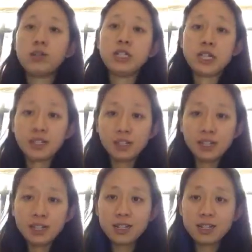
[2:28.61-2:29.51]
need
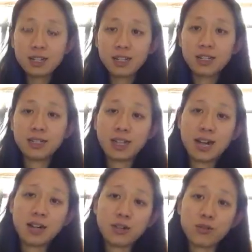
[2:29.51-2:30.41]
list is
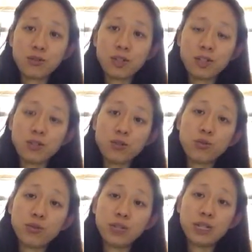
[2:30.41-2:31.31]
actually
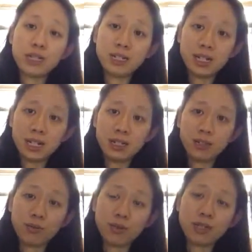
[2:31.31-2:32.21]
truly a
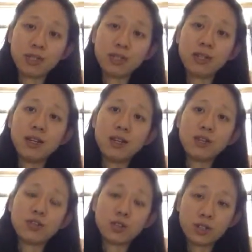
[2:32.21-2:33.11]
need, or is it
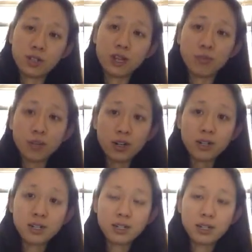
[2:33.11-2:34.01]
just a
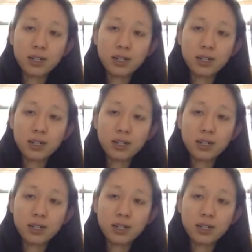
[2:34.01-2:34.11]
want.